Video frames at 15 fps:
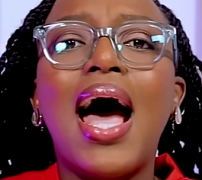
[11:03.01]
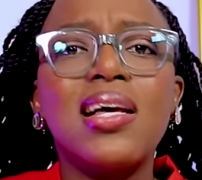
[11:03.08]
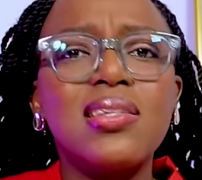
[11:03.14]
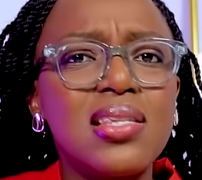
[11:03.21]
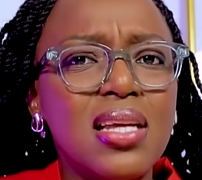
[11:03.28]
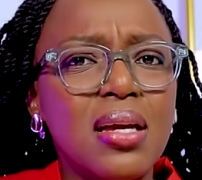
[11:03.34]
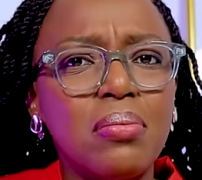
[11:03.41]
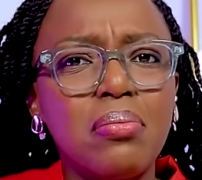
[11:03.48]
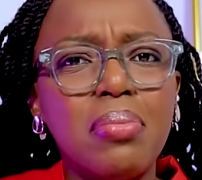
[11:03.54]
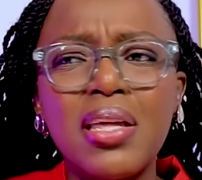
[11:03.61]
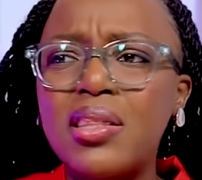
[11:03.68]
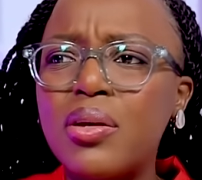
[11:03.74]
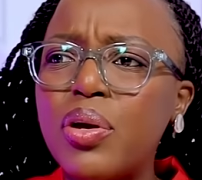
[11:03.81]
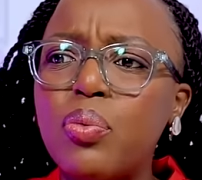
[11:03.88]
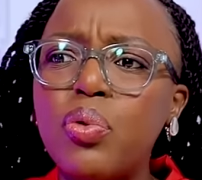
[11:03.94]
ask them,
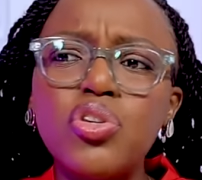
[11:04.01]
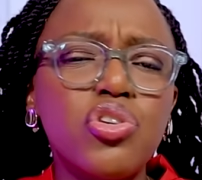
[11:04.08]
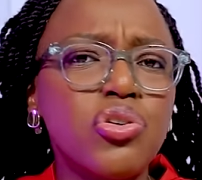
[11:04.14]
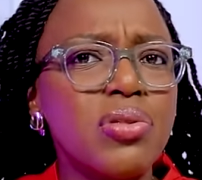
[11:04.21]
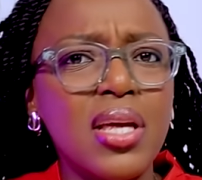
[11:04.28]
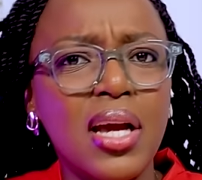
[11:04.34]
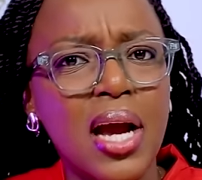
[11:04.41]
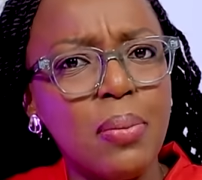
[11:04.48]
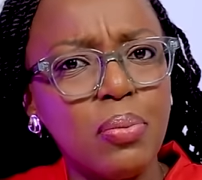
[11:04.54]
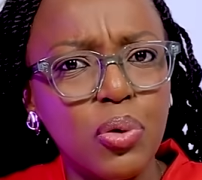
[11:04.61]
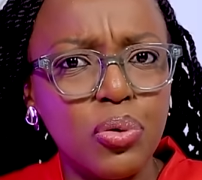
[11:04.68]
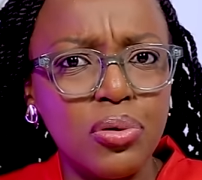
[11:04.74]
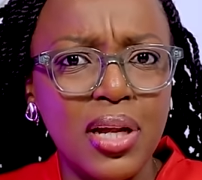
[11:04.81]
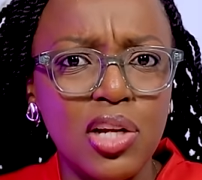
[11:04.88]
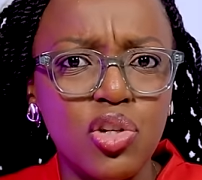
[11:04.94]
by the way, what do you think
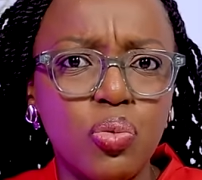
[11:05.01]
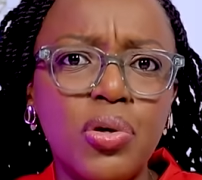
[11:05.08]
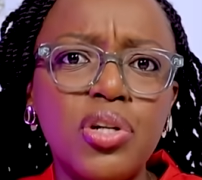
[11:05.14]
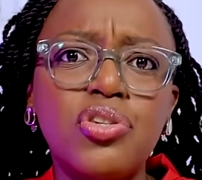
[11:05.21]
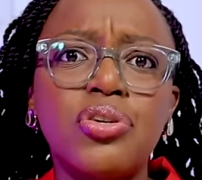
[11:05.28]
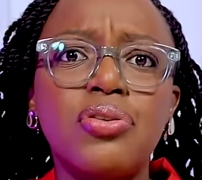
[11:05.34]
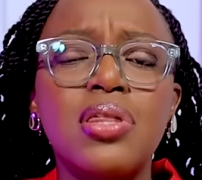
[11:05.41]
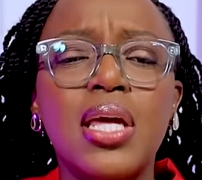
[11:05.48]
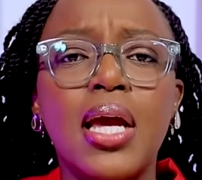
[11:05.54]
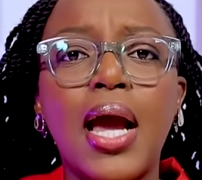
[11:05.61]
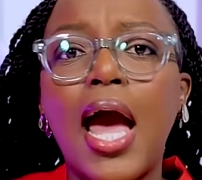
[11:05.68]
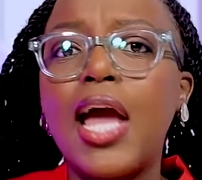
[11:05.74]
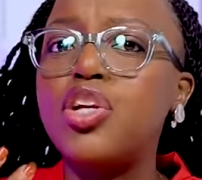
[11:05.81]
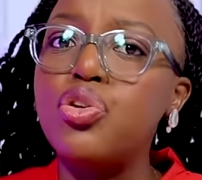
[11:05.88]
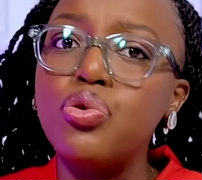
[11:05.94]
I'm good at? What do you
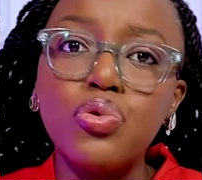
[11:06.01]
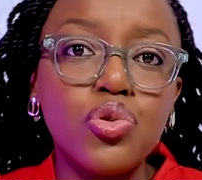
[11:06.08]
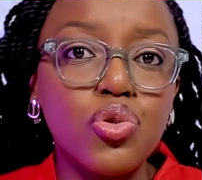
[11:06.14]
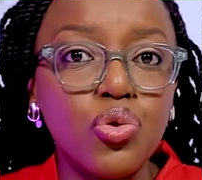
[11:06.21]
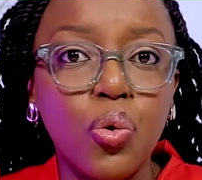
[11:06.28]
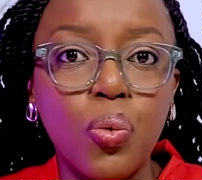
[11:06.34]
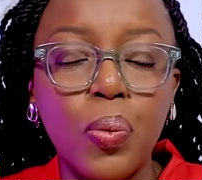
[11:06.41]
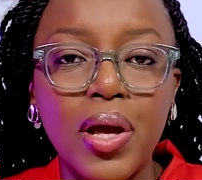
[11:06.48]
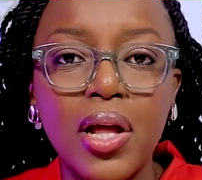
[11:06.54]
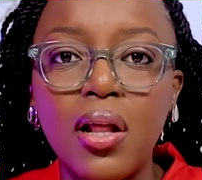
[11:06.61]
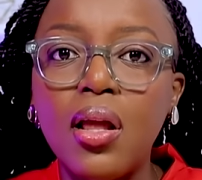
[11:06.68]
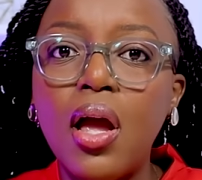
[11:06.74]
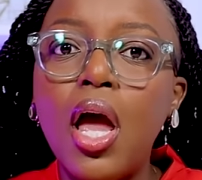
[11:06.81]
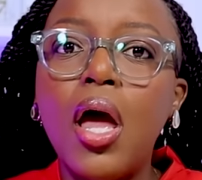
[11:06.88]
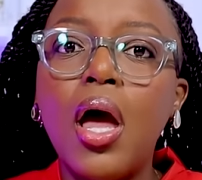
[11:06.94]
think I do so
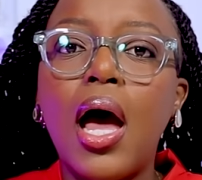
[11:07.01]
well?